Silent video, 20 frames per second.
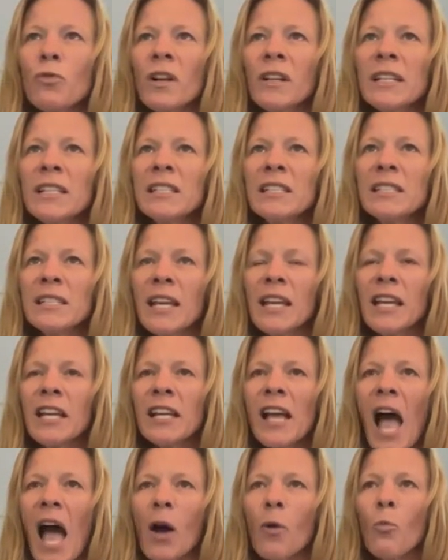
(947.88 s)
really
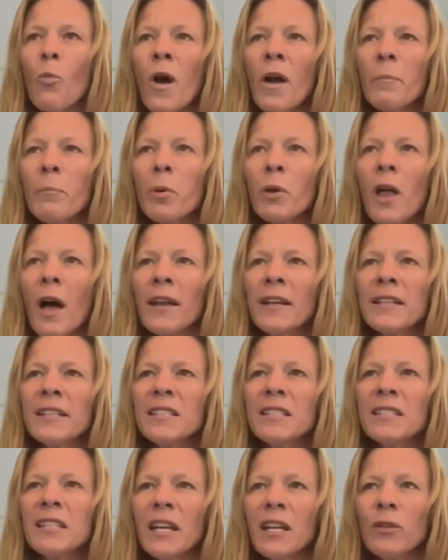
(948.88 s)
seeing what
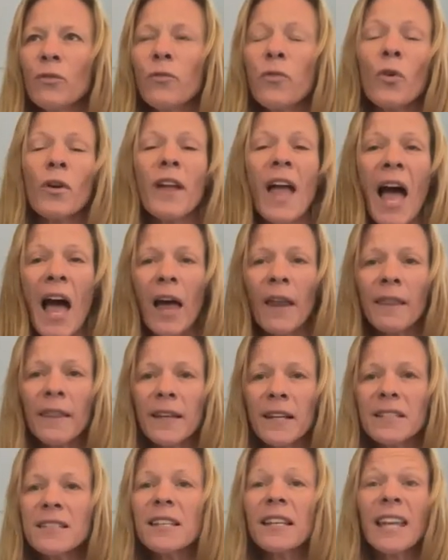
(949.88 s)
Pilates did for
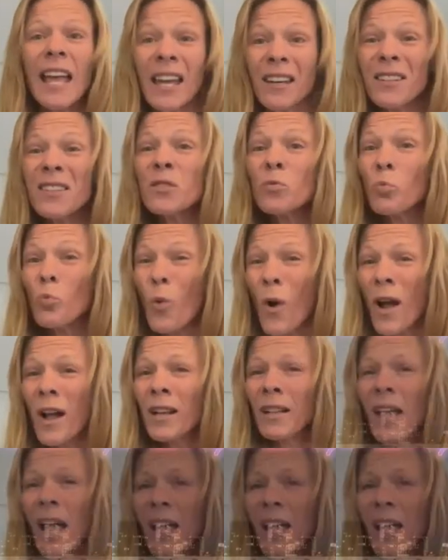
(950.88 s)
athletes, again, as well